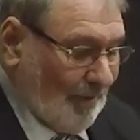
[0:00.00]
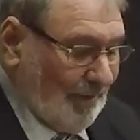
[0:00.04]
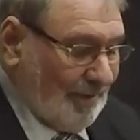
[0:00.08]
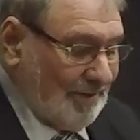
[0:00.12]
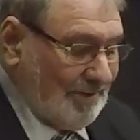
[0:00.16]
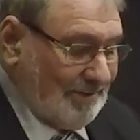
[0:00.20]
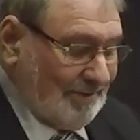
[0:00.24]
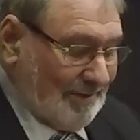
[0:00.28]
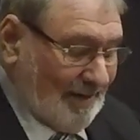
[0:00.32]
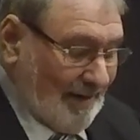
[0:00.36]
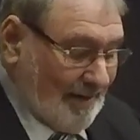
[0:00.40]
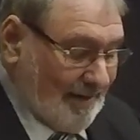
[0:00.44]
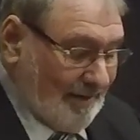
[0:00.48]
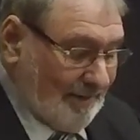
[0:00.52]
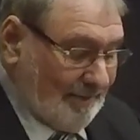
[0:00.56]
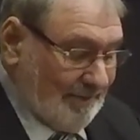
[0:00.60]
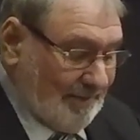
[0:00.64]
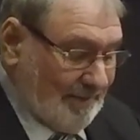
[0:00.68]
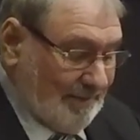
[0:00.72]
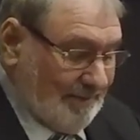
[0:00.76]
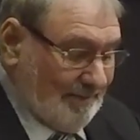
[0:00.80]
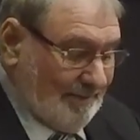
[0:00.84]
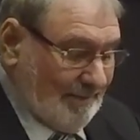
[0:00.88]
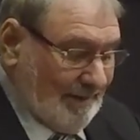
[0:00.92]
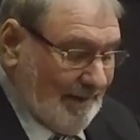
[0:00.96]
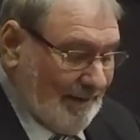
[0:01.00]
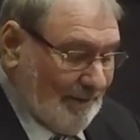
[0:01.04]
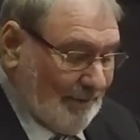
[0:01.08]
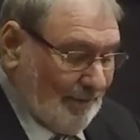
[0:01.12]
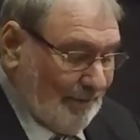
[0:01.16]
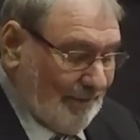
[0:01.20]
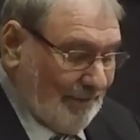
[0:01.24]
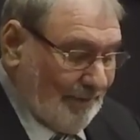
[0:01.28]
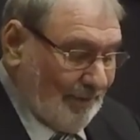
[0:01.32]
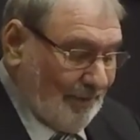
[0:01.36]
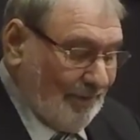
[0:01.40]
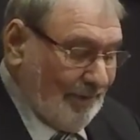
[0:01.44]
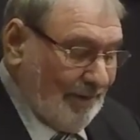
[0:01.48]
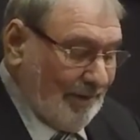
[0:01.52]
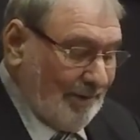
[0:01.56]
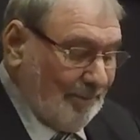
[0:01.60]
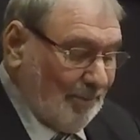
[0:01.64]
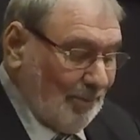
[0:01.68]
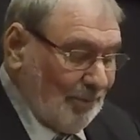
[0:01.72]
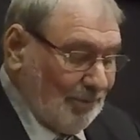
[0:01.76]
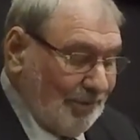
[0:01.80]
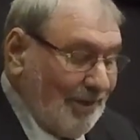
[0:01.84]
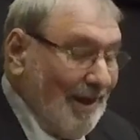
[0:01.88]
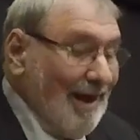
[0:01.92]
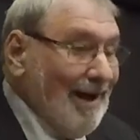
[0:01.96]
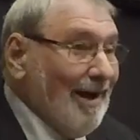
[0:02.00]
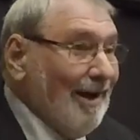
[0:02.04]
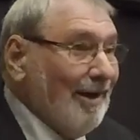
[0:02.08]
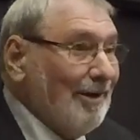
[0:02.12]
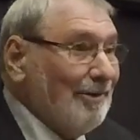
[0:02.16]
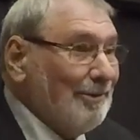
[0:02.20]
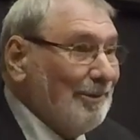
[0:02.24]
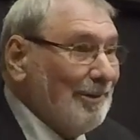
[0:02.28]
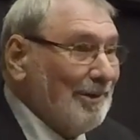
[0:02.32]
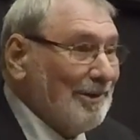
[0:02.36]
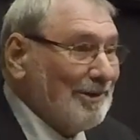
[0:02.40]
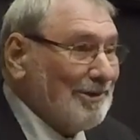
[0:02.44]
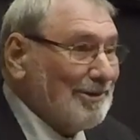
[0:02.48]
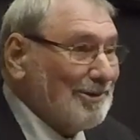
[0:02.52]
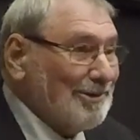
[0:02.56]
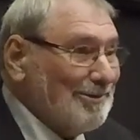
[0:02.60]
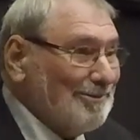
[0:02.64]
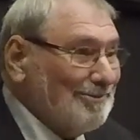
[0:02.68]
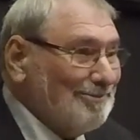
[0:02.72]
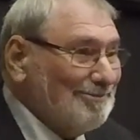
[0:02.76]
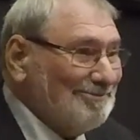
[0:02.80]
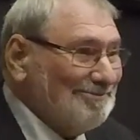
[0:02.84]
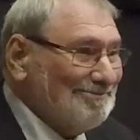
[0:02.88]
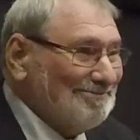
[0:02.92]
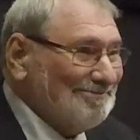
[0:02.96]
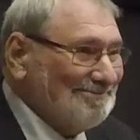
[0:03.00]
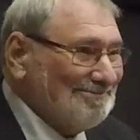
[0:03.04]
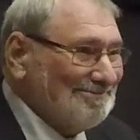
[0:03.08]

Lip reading: are astounded at her incredible tolerance.